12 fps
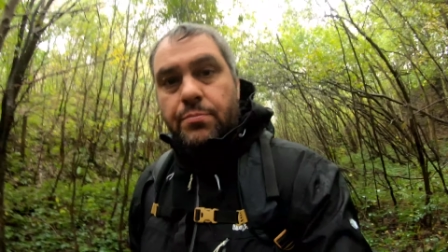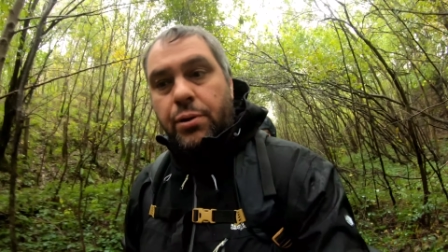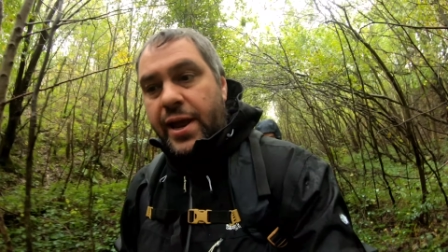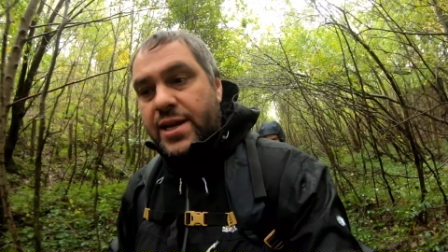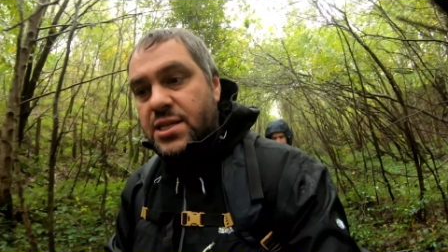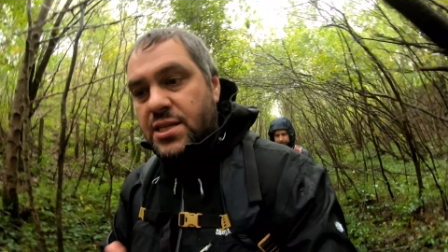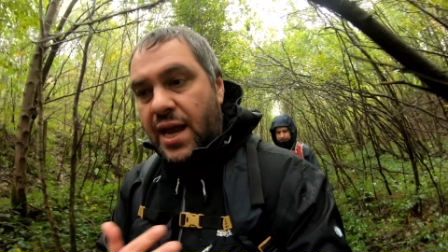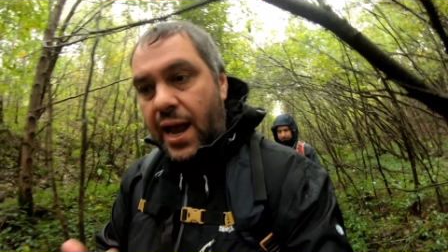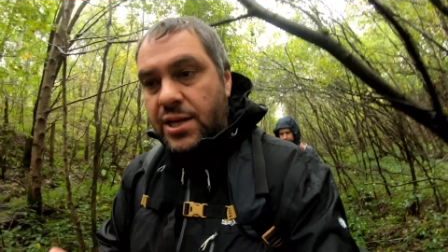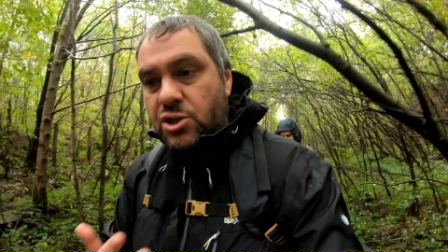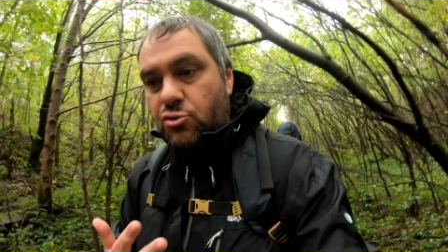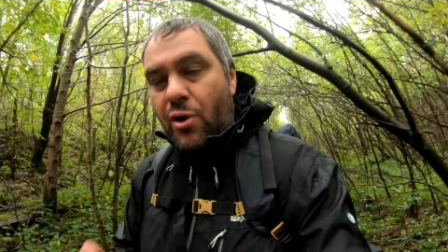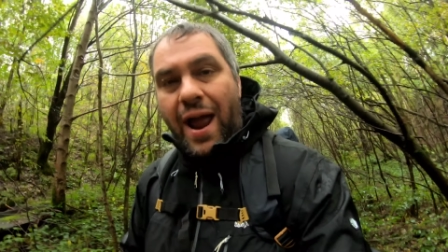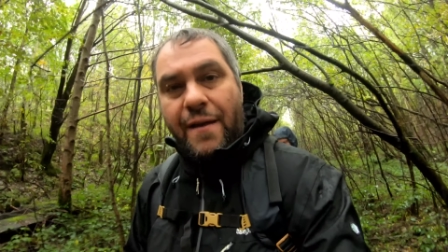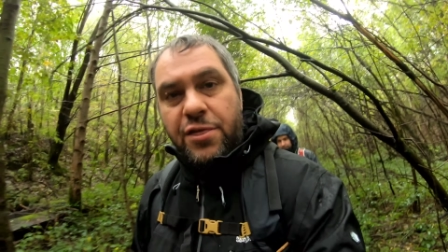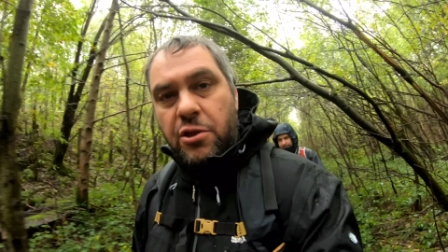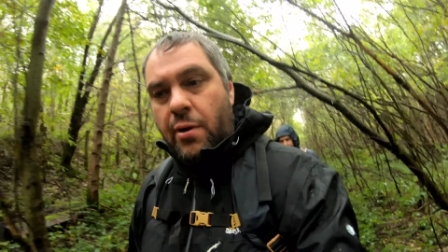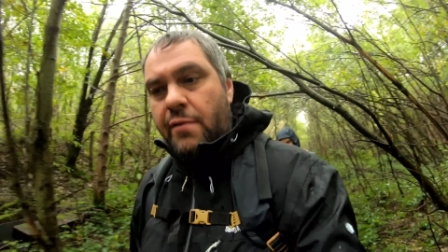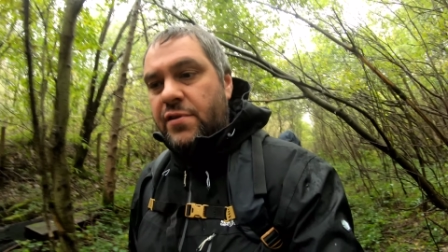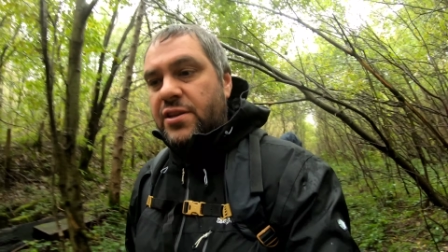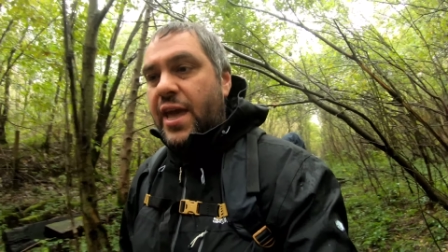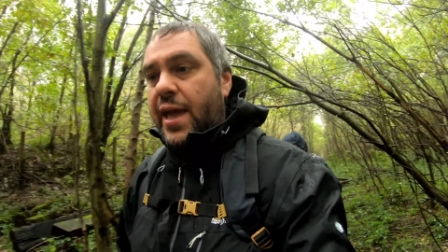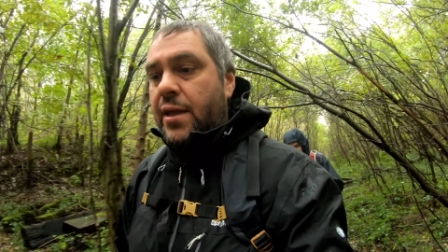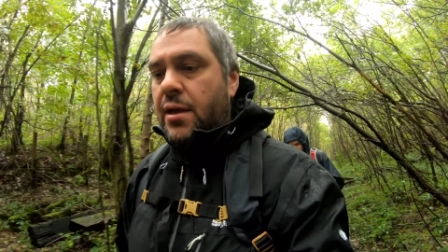Places I drive through every
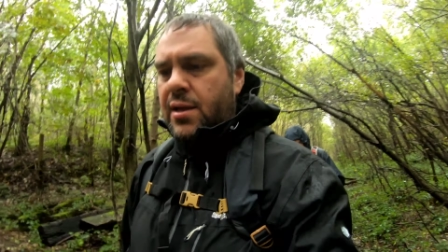day